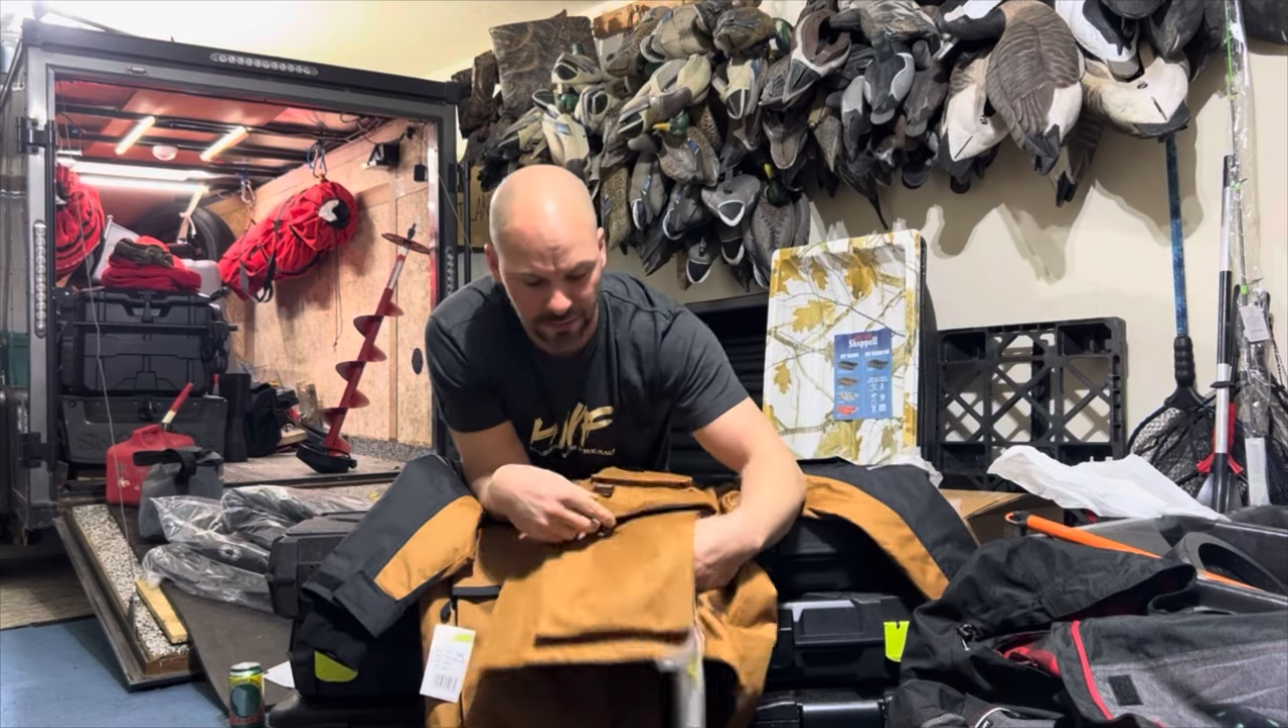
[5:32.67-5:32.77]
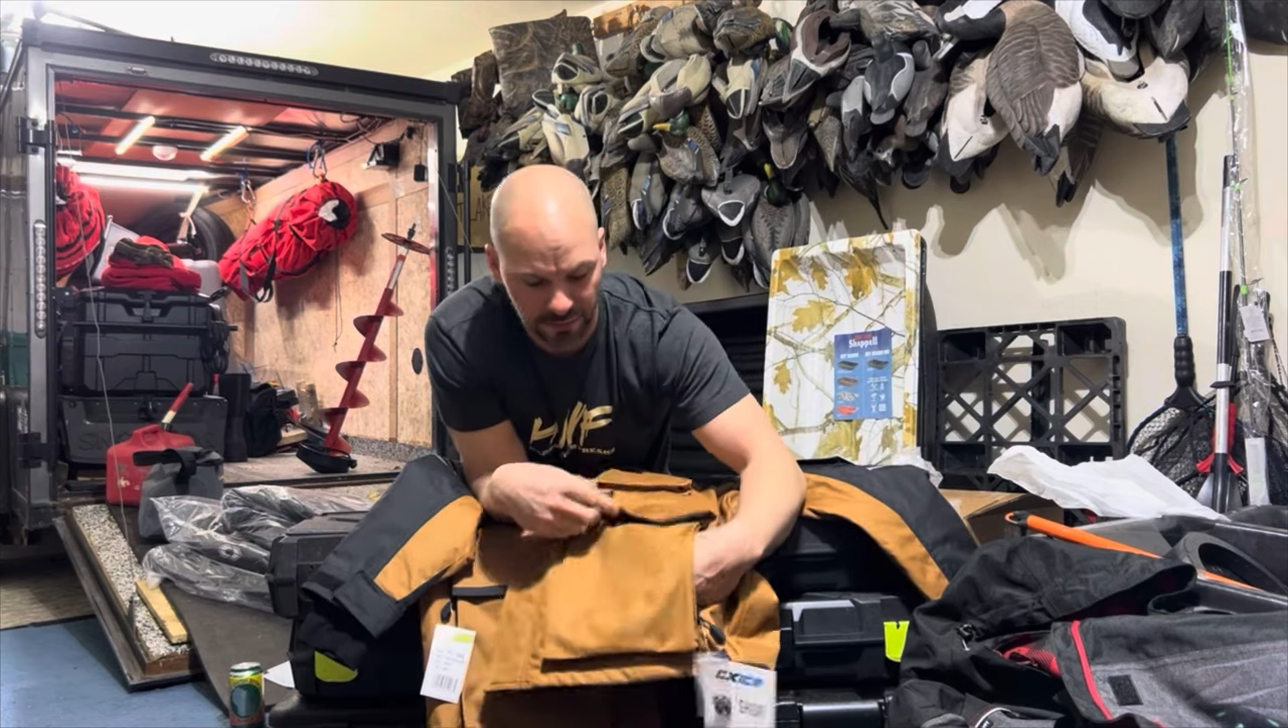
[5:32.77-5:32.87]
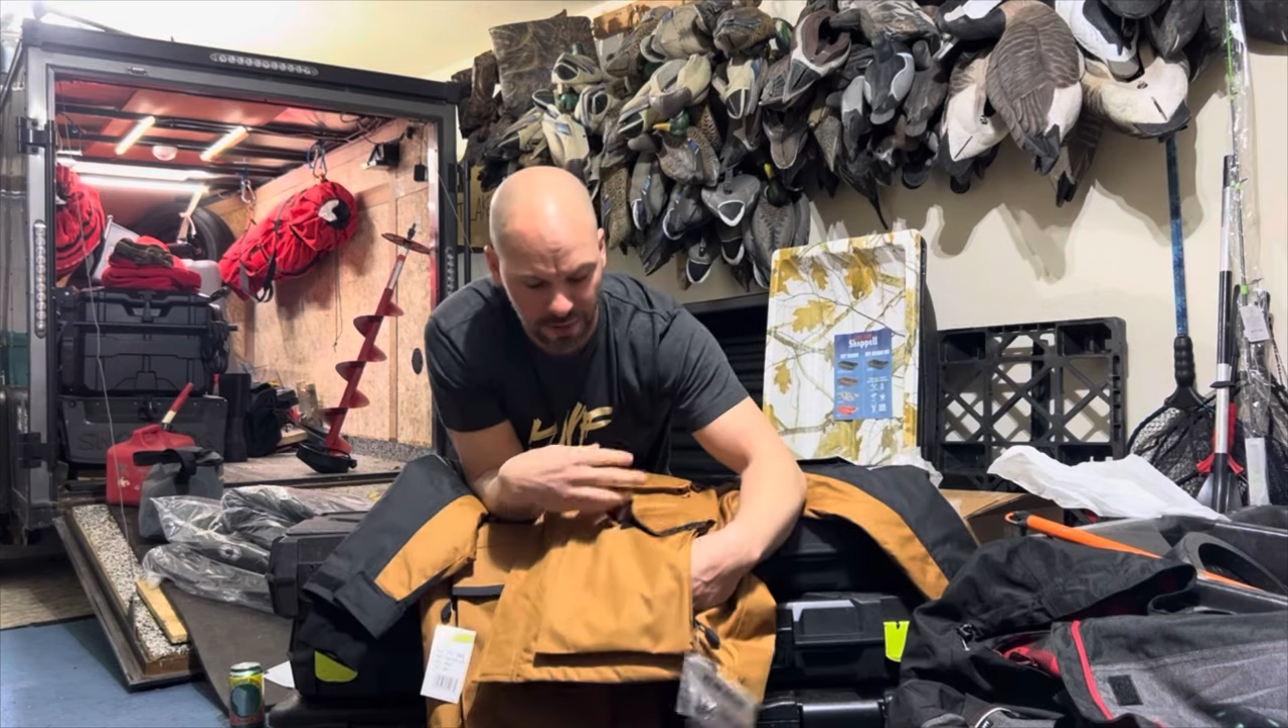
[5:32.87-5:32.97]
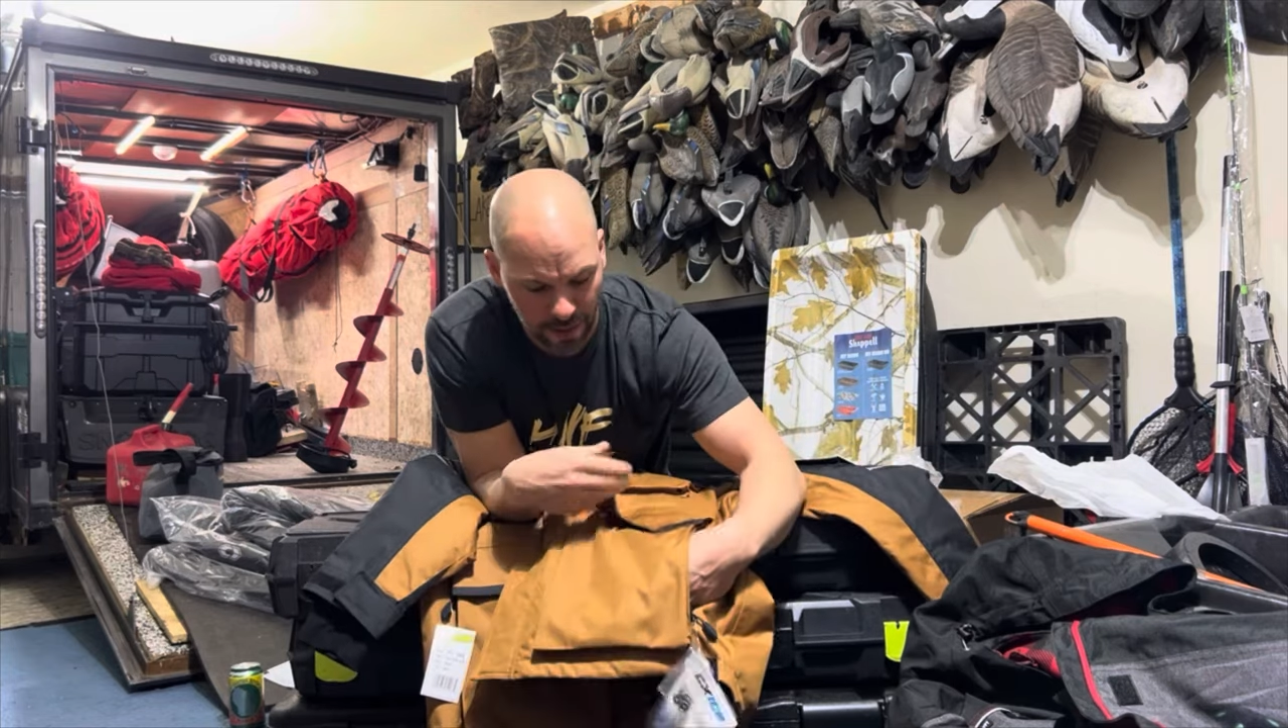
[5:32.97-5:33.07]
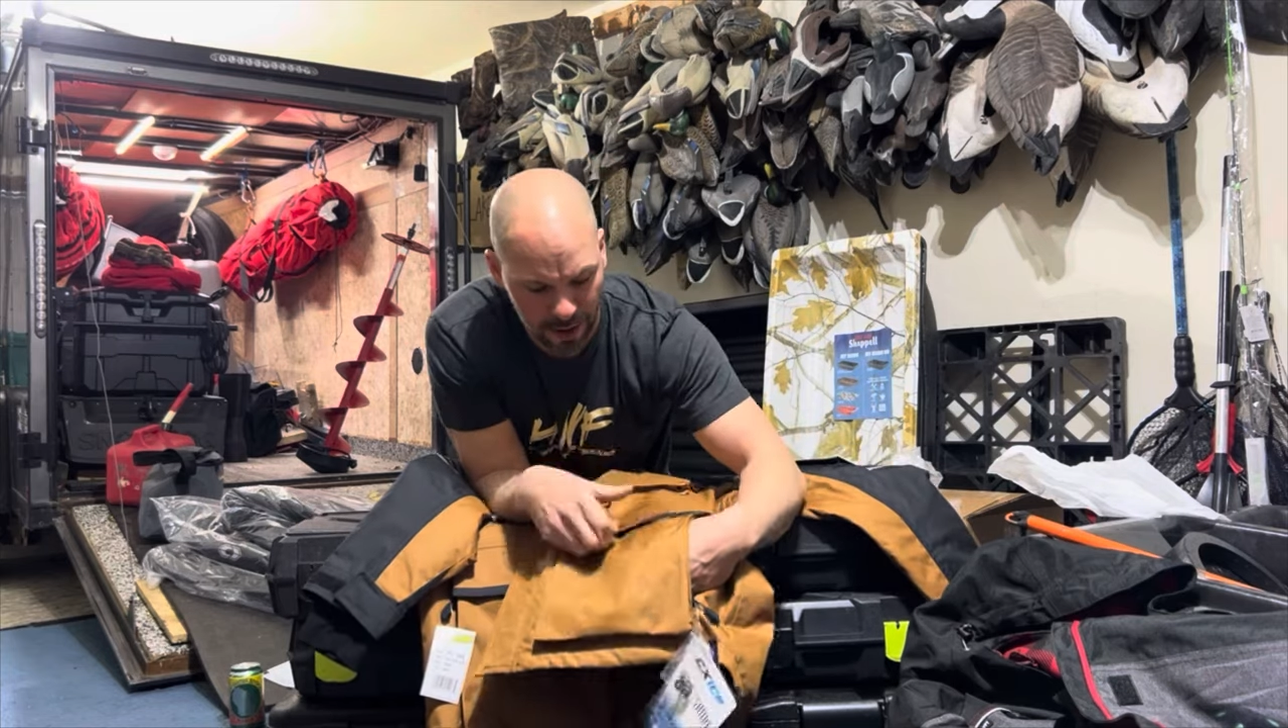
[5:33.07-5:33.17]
the front